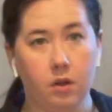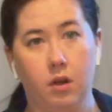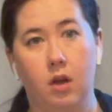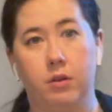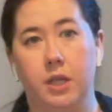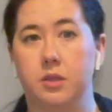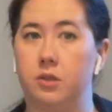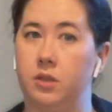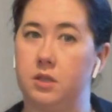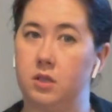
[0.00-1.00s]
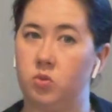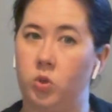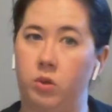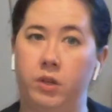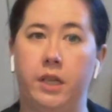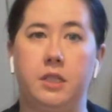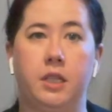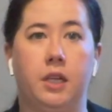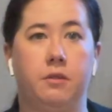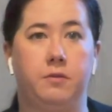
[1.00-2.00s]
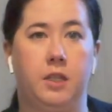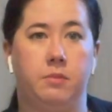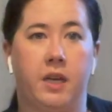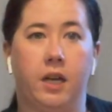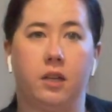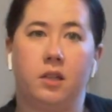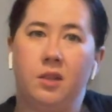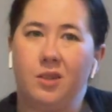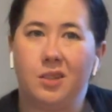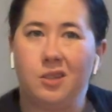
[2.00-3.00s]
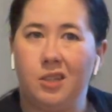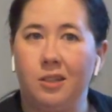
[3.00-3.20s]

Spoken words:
All right, so this is one way to get feedback, and you can,